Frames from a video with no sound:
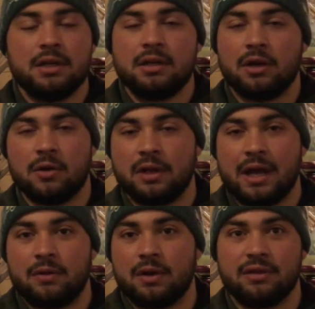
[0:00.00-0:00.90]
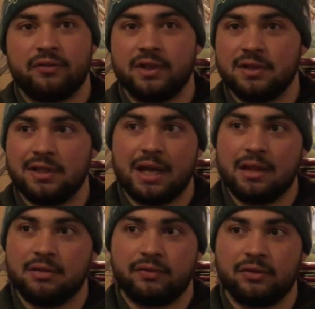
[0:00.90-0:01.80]
Cole and I were on the field
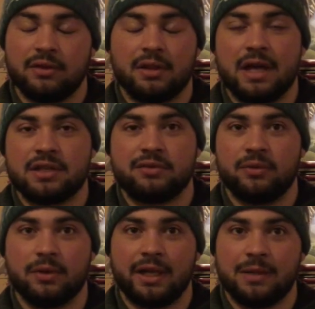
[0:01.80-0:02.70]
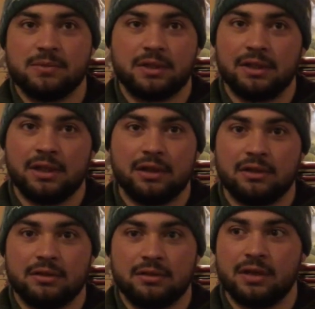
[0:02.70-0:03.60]
together for the last four games of the
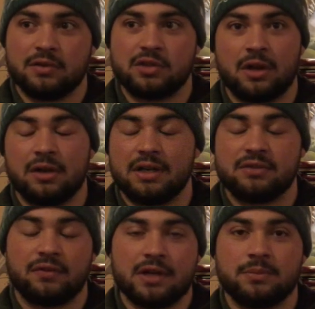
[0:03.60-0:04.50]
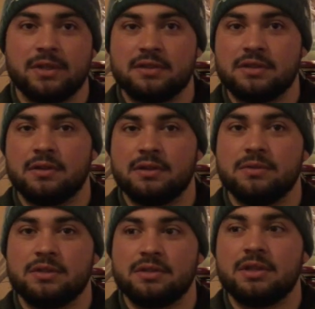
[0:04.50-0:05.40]
year, you know, starting as freshmen. So
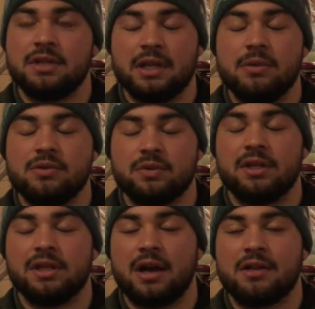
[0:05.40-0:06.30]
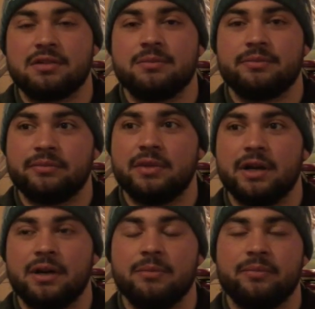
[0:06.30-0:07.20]
it was really awesome.
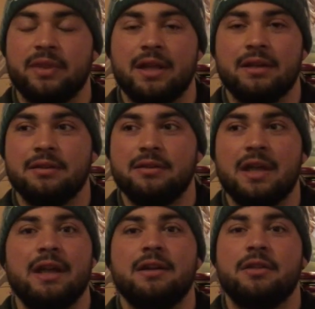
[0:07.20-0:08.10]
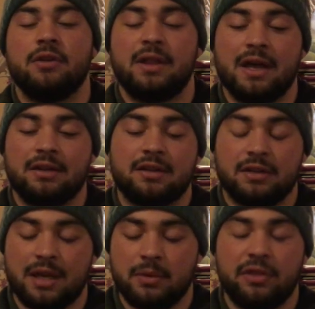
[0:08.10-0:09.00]
And that
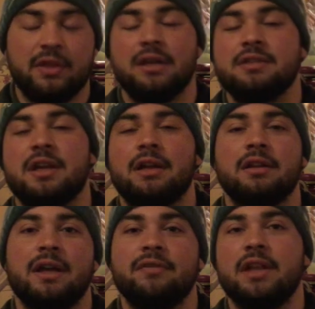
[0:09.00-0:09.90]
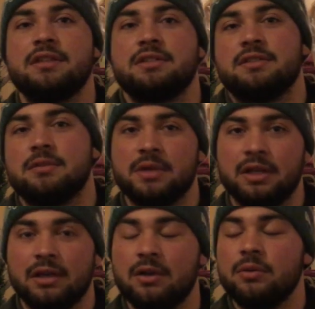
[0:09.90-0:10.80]
type of thing is like a life lesson to me.
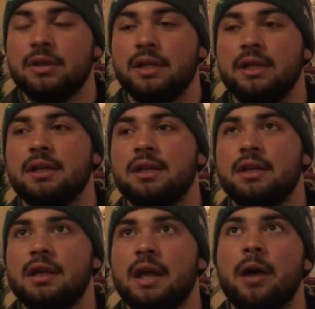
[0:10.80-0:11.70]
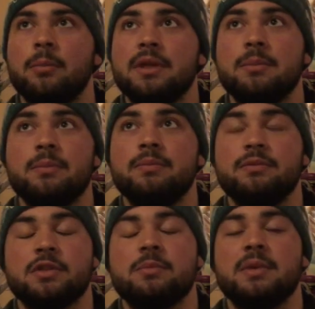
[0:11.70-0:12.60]
You know, it really helped me
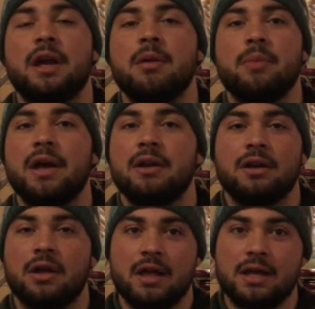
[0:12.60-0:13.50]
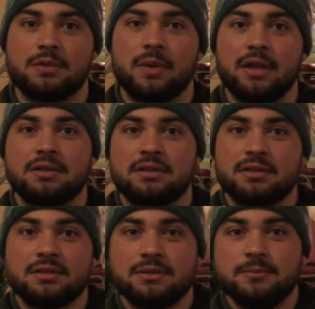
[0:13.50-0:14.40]
just become better in all
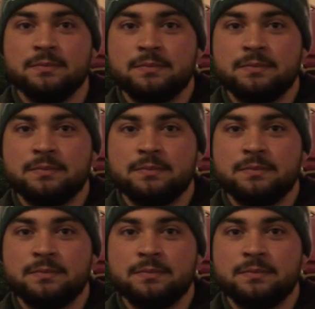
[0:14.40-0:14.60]
aspects.